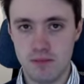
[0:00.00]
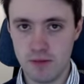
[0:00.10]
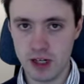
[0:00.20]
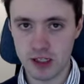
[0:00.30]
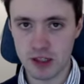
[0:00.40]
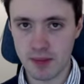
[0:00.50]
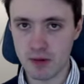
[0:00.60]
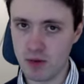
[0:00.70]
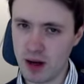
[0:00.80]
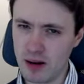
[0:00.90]
Renaissance epic
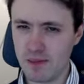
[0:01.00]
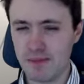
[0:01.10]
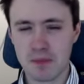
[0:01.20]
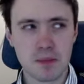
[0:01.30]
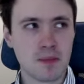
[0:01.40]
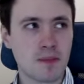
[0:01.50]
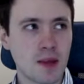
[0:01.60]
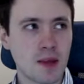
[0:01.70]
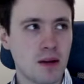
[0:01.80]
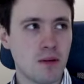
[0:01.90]
writer
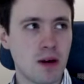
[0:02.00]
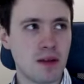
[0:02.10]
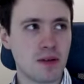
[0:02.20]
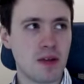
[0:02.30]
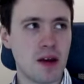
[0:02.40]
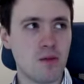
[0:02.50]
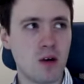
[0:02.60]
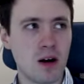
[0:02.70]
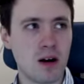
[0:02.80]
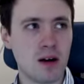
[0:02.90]
whether they
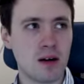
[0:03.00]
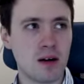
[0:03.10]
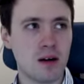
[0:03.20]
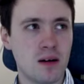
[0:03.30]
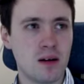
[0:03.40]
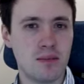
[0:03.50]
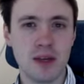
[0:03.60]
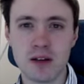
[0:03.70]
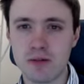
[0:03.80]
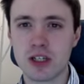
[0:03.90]
were
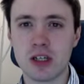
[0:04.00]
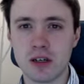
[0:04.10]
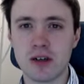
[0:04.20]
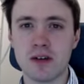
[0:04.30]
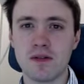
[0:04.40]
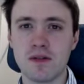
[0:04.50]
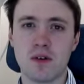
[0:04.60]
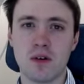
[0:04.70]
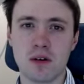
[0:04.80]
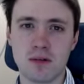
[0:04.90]
being original enough
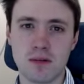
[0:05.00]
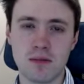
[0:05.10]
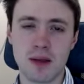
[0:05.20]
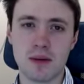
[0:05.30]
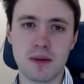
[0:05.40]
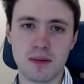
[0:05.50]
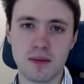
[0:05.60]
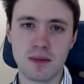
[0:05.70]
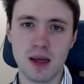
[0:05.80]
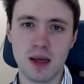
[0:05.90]
or whether
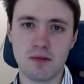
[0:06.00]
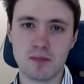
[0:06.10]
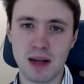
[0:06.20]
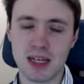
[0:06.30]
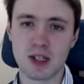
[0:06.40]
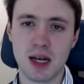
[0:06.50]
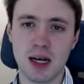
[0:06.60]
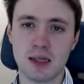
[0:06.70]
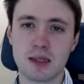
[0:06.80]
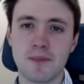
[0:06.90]
it was plaster
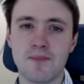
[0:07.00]
cast.